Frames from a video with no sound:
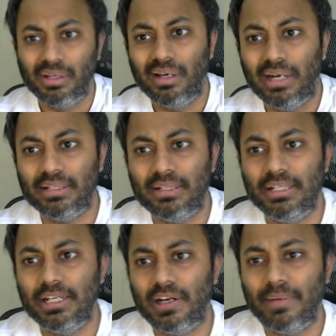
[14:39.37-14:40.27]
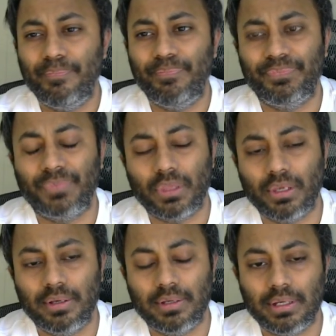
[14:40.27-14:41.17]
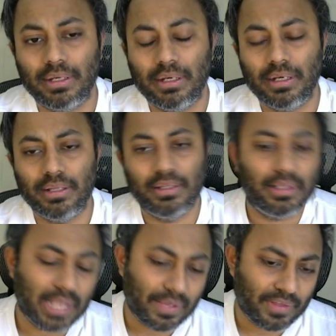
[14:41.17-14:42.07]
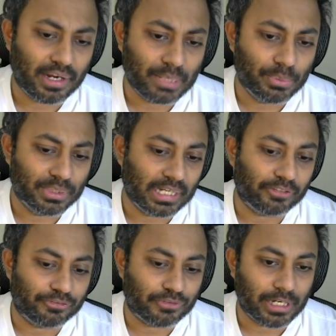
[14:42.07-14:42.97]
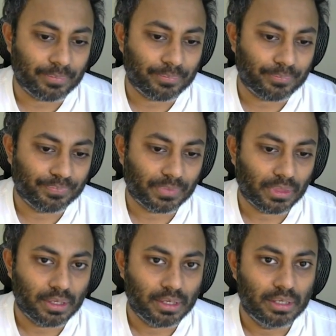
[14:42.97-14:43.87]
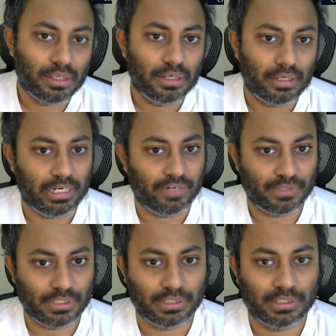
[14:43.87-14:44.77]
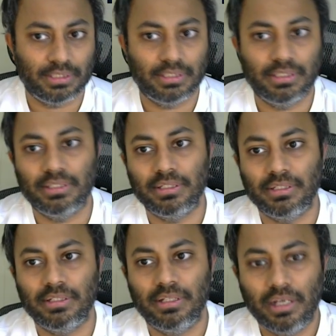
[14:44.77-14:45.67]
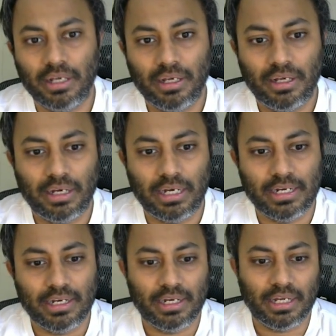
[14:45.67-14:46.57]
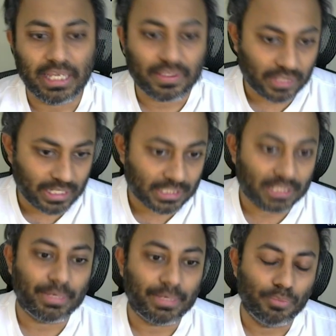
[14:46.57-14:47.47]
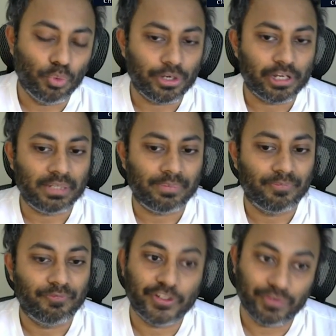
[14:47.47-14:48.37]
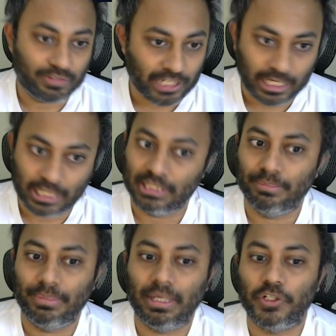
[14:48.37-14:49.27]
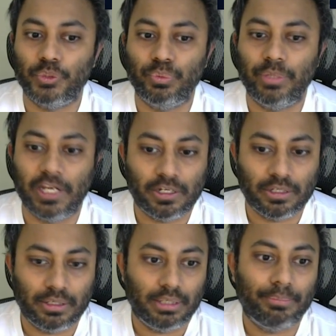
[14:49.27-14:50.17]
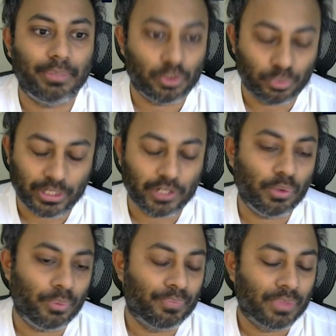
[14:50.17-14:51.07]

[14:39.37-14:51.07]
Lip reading: And the other line with knight f3, knight f6, and e3 is the main move here, which we will check it in the part 2 video.